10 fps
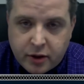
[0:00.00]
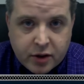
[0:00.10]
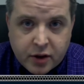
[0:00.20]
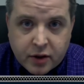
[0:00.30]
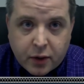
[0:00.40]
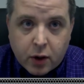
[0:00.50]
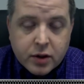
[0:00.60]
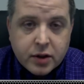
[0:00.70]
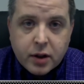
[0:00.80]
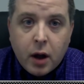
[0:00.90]
Musicians
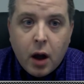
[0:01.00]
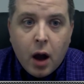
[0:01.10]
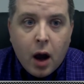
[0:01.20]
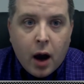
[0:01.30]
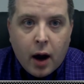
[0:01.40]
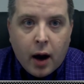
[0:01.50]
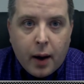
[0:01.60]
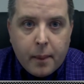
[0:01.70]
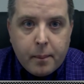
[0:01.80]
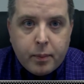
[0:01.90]
first.
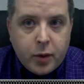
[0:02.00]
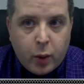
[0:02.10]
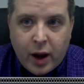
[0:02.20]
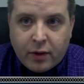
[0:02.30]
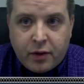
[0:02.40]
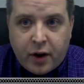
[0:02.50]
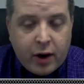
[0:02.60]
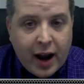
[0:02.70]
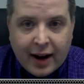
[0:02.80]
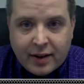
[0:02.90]
We have a
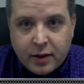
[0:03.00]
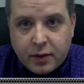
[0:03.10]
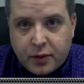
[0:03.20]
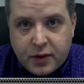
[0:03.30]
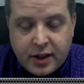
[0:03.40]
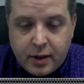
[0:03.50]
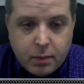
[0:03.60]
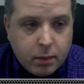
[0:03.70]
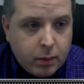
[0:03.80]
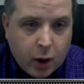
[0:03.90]
very active
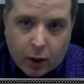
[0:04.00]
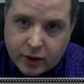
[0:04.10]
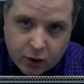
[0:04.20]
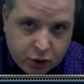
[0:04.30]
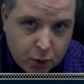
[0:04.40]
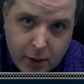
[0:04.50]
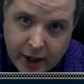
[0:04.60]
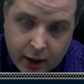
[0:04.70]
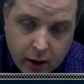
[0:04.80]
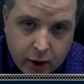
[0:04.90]
team on social
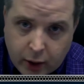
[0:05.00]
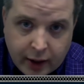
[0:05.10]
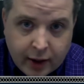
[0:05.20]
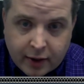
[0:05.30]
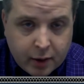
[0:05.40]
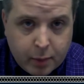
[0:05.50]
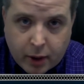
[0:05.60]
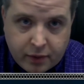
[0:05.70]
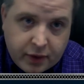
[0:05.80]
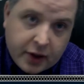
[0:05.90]
media. You can hit us
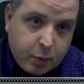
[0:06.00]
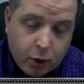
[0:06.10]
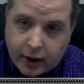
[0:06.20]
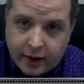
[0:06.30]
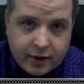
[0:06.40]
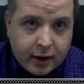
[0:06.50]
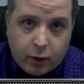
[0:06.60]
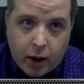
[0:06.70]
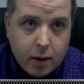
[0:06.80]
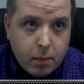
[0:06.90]
up on Facebook,
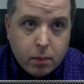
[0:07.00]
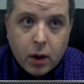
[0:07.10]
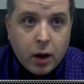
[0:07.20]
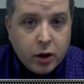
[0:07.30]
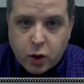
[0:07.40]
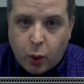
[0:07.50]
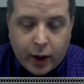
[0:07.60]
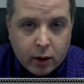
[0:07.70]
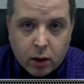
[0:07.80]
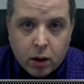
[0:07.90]
Instagram,
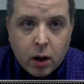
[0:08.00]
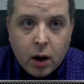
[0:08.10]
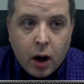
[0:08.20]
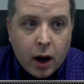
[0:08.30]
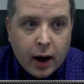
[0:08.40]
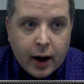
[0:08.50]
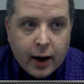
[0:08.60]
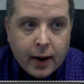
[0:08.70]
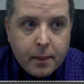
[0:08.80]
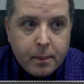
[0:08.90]
Twitter.
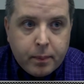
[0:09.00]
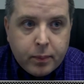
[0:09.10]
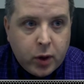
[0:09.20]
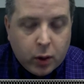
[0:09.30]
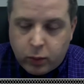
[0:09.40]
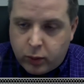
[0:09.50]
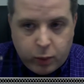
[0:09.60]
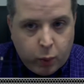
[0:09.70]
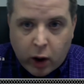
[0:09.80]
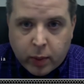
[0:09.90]

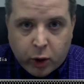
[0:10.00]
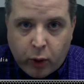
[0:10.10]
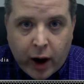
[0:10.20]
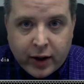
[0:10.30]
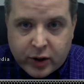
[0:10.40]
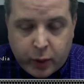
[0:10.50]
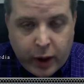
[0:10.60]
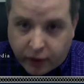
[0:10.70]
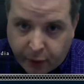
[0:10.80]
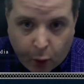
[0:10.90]
Welcome to write us.
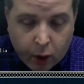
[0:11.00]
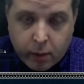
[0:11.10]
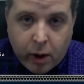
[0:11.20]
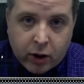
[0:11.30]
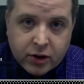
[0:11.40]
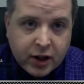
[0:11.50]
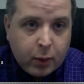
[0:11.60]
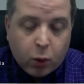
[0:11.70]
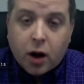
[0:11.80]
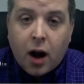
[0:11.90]
We have a forum on our
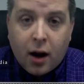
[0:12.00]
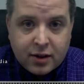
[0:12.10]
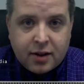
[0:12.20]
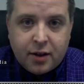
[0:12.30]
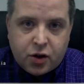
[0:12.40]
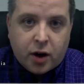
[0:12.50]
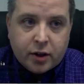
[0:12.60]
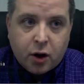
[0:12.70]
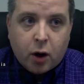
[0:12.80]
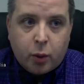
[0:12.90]
site. We're constantly
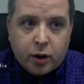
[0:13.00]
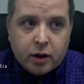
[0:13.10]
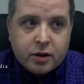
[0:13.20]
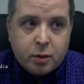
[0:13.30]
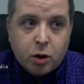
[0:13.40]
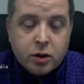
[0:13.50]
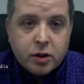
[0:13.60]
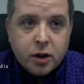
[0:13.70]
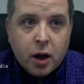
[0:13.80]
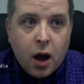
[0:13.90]
trying to talk with
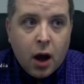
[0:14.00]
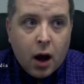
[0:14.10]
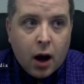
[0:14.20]
customers